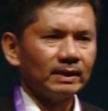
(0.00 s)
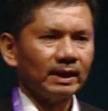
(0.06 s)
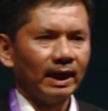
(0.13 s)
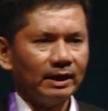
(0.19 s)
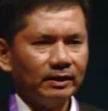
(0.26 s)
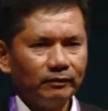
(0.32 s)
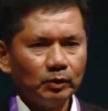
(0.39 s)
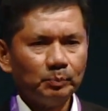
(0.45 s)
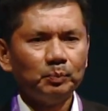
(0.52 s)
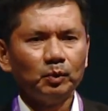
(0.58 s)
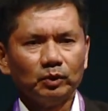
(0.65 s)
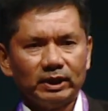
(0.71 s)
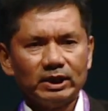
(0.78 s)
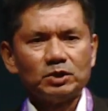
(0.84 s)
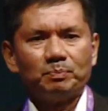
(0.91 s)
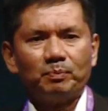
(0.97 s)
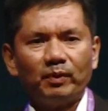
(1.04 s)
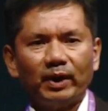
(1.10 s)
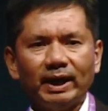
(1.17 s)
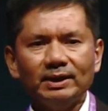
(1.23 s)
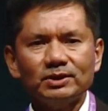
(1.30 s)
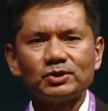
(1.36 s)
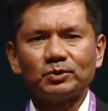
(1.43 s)
and if you put these
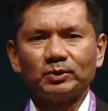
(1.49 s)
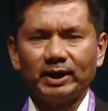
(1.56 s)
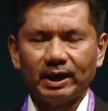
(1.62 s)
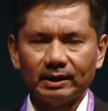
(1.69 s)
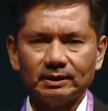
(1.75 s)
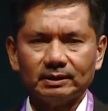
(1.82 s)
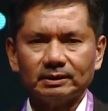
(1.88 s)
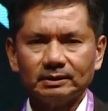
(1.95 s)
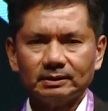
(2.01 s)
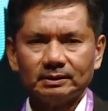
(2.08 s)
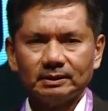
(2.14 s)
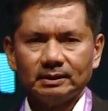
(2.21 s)
brains together,